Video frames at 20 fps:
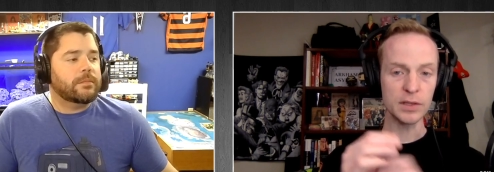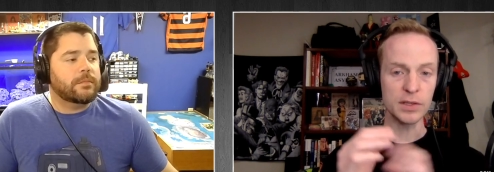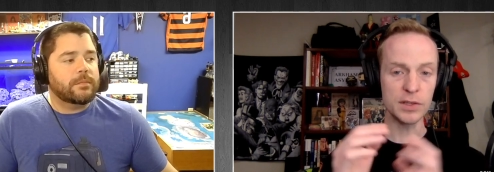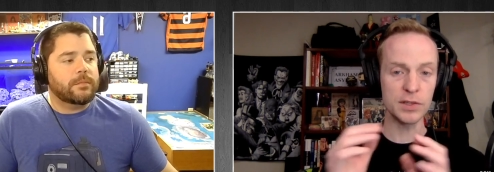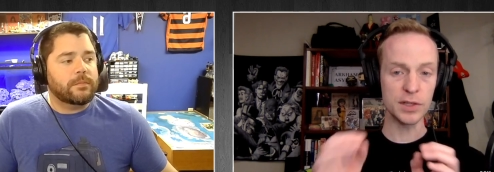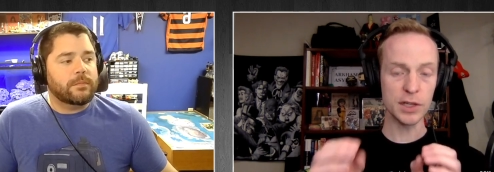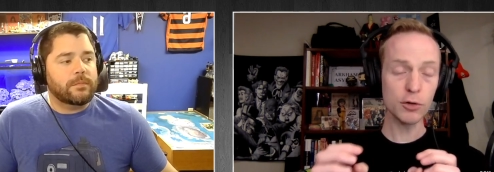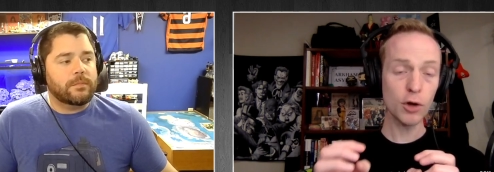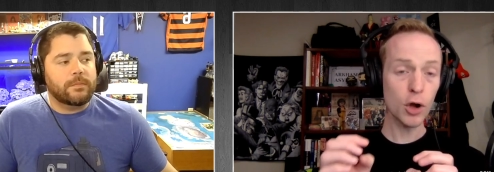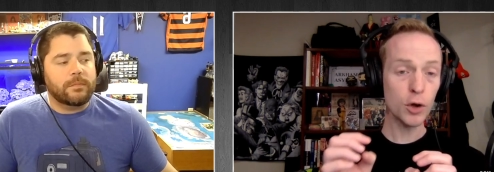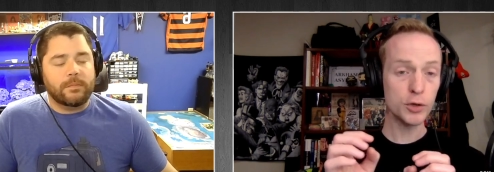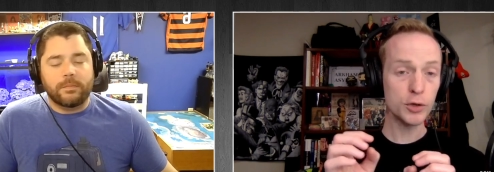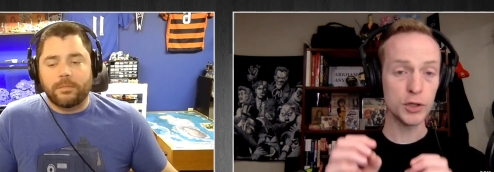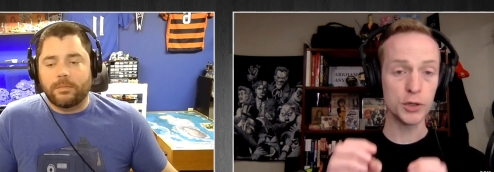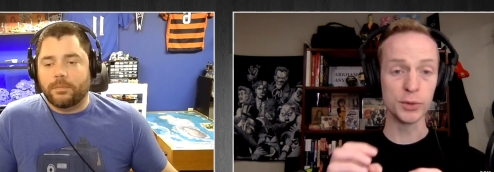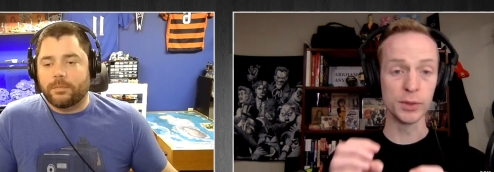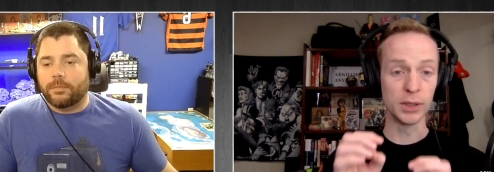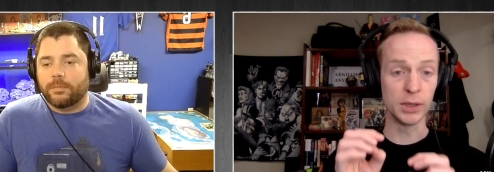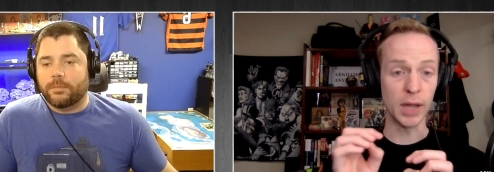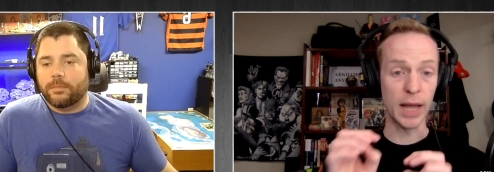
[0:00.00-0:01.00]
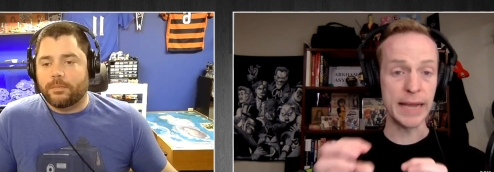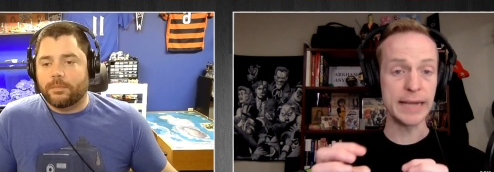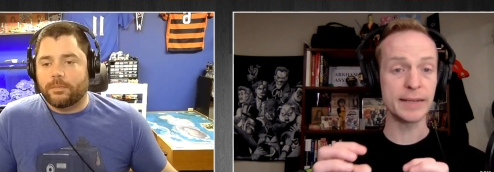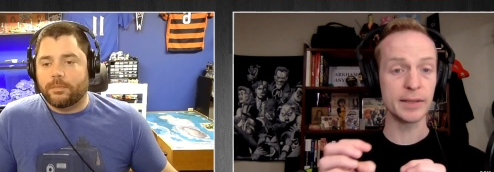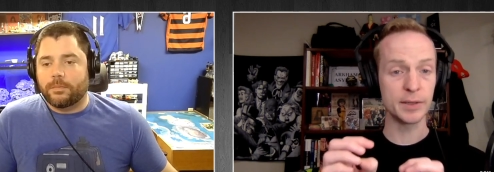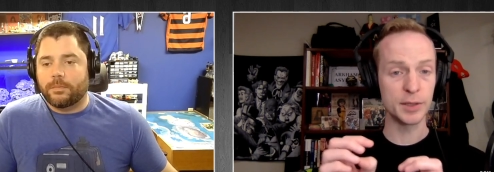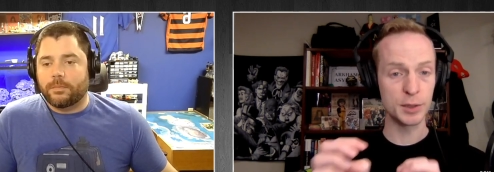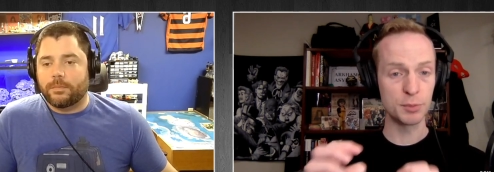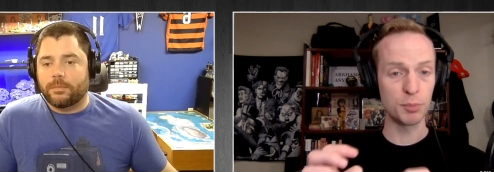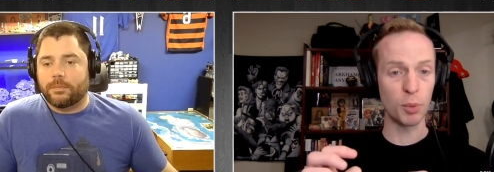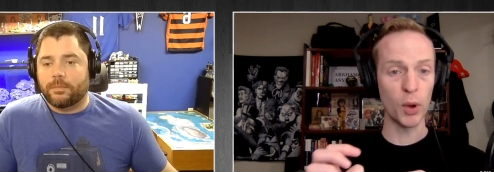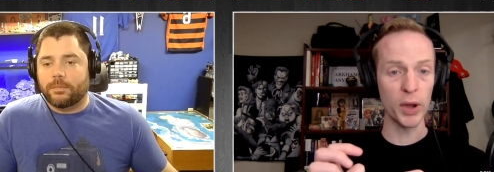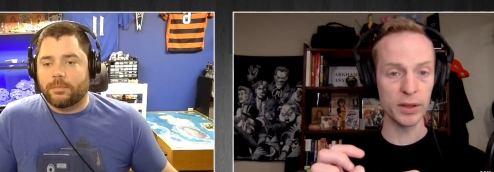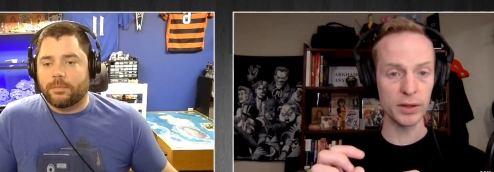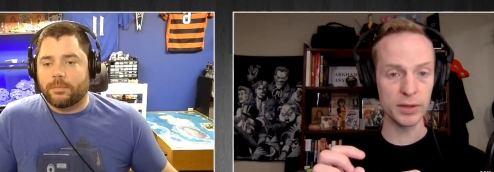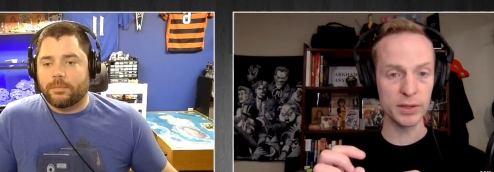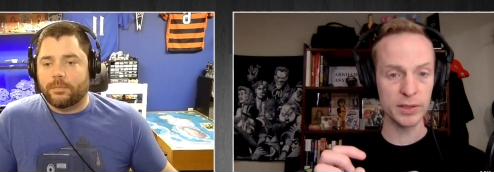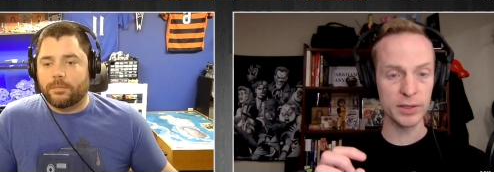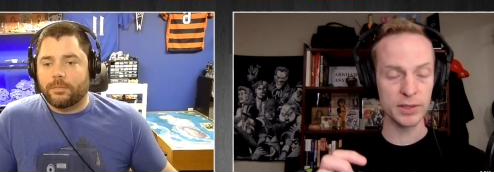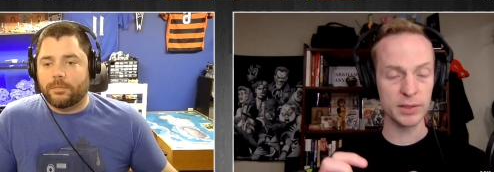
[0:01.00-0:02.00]
Speaker 1: zero to light
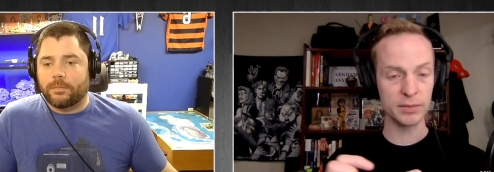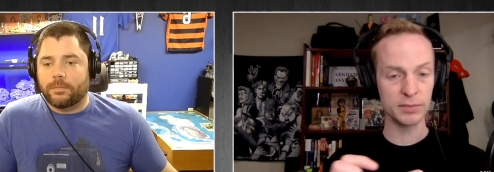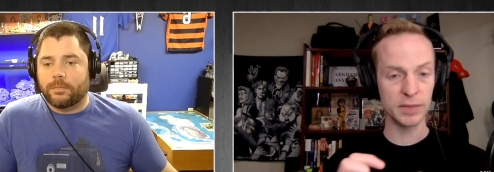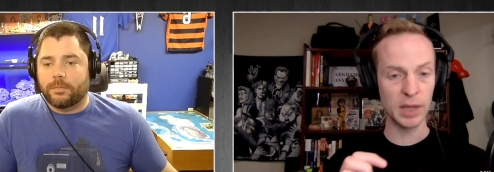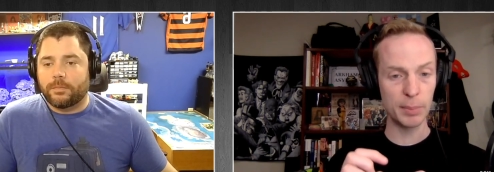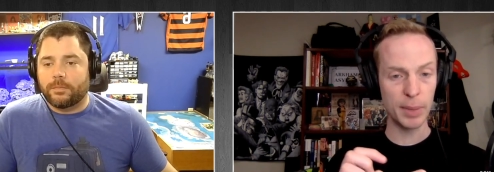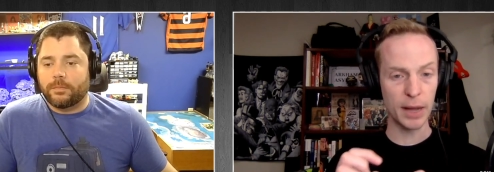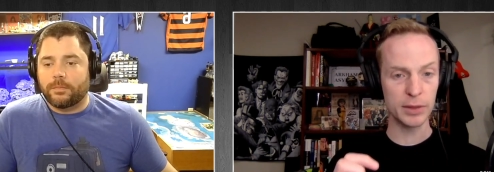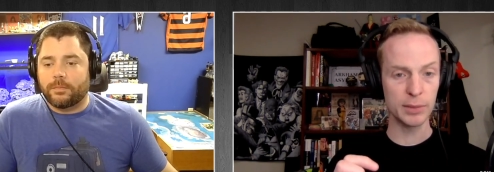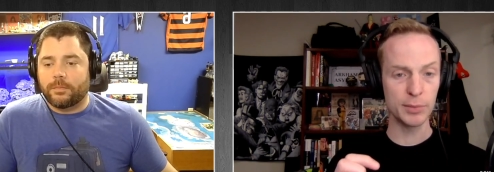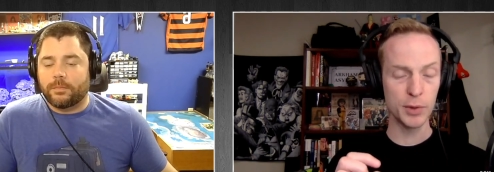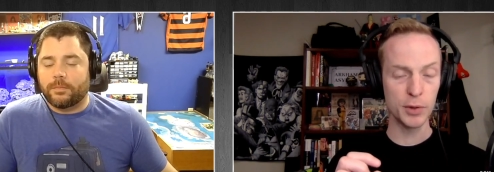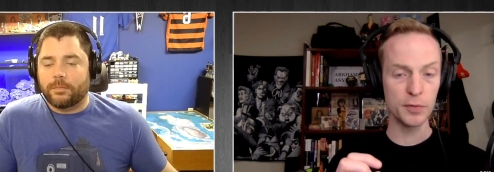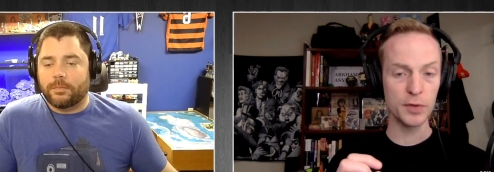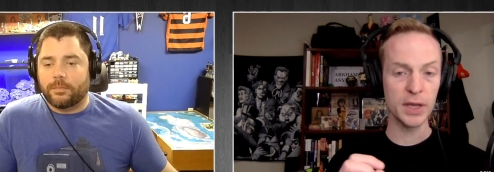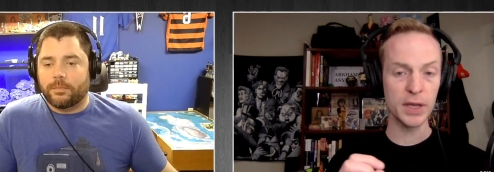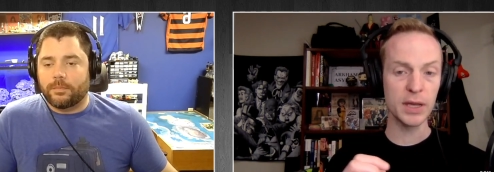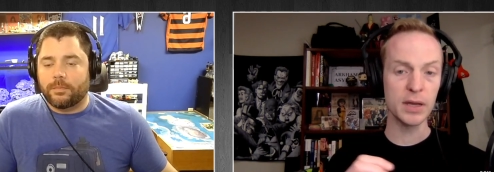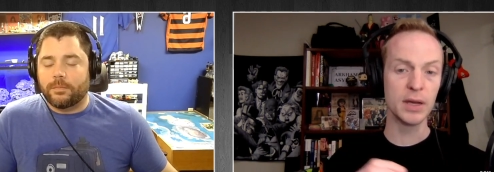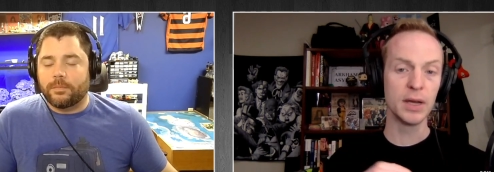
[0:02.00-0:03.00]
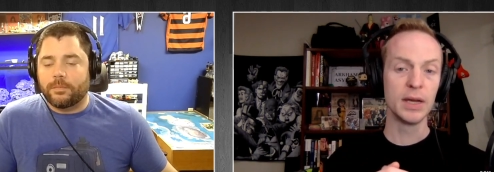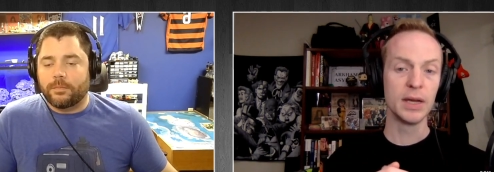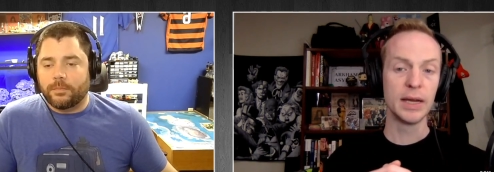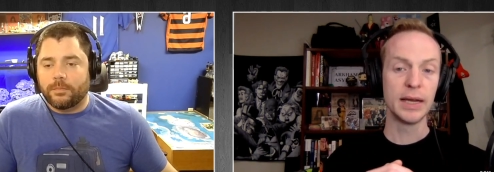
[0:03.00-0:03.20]
spoilers about the movie.